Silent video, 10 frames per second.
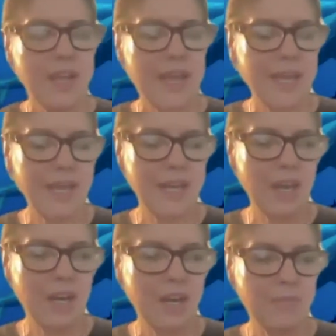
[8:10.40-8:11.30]
and
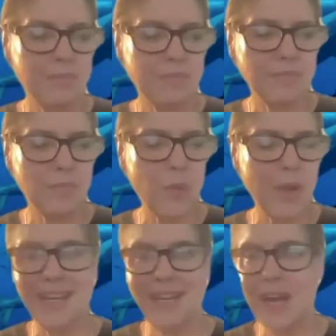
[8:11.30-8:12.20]
um,
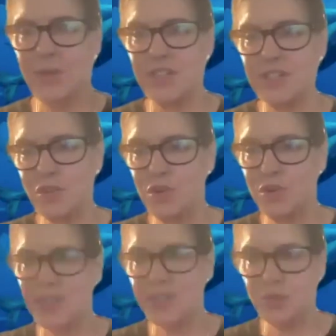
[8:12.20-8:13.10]
waded out into
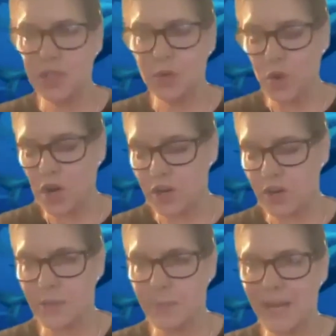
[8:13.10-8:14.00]
crystal clear water
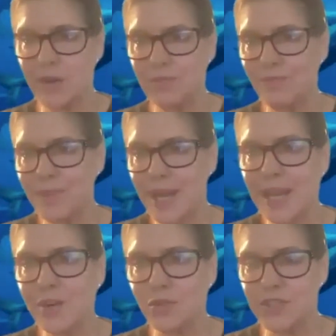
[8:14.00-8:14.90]
and about
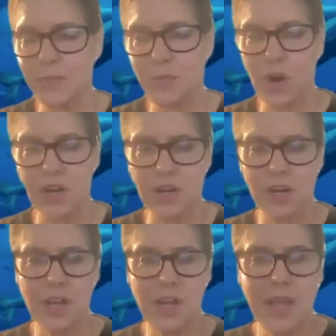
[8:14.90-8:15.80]
ankle deep
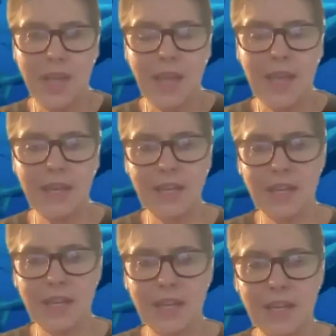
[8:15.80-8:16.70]
water. And, it,
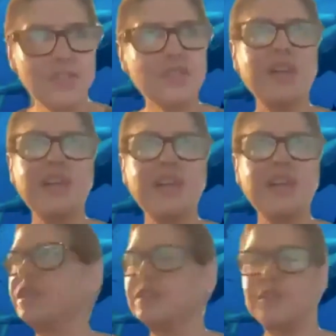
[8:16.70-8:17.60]
and I was just kind of
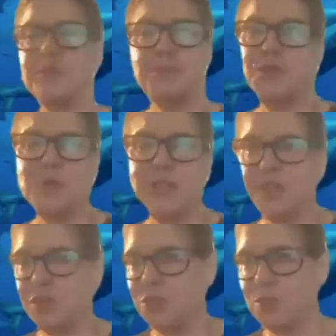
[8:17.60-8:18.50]
looking at the beauty
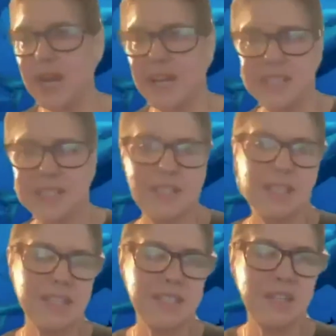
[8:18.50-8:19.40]
and the horizon
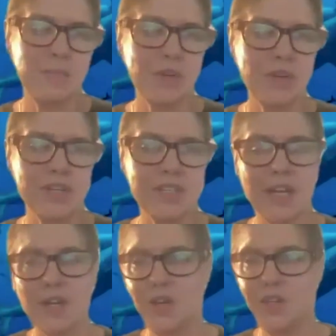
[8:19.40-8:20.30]
and the seabirds, and
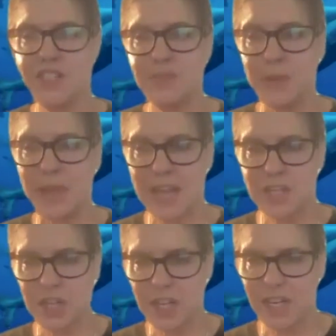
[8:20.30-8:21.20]
I heard
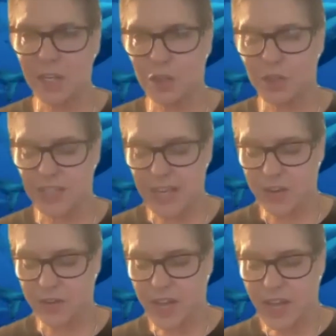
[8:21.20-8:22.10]
splashing, and I looked
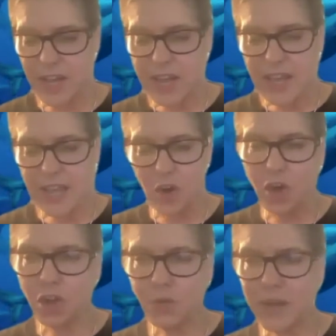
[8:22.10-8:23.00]
down, and
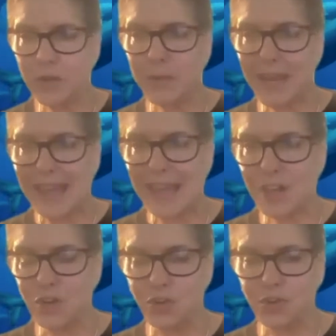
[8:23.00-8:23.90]
all around my
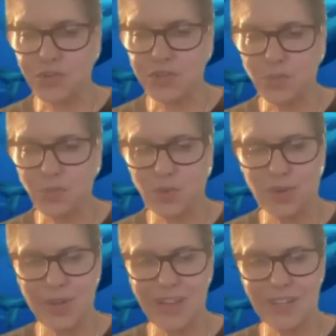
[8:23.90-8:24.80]
ankles
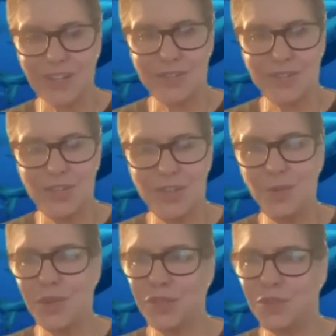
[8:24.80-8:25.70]
were like
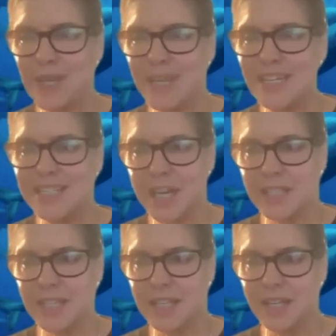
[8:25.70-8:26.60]
two or three
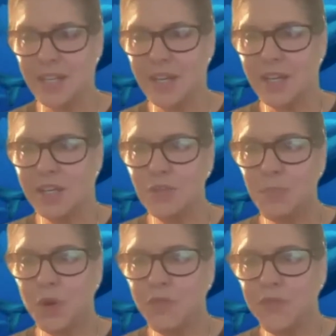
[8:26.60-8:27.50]
dozen
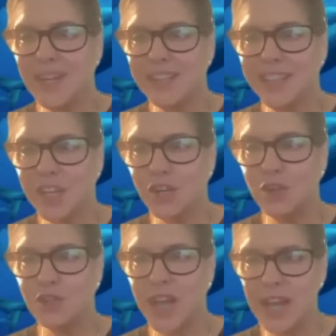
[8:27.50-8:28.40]
perfect
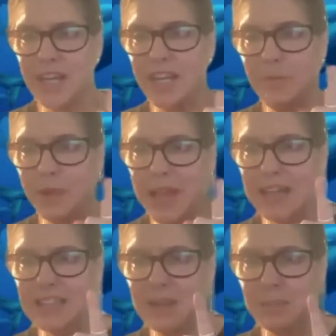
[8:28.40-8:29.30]
little tiny
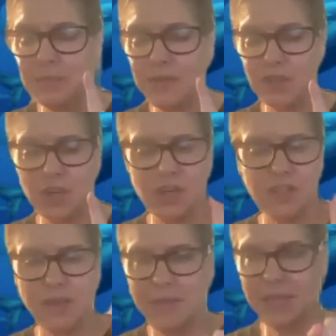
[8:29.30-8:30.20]
black tip reef
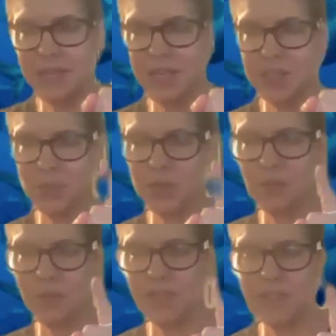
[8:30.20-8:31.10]
sharks. I mean, each
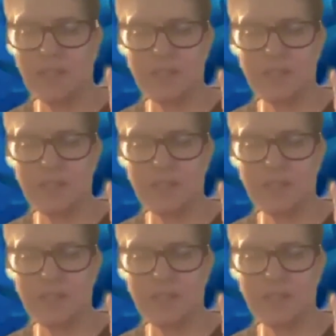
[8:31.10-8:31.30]
one was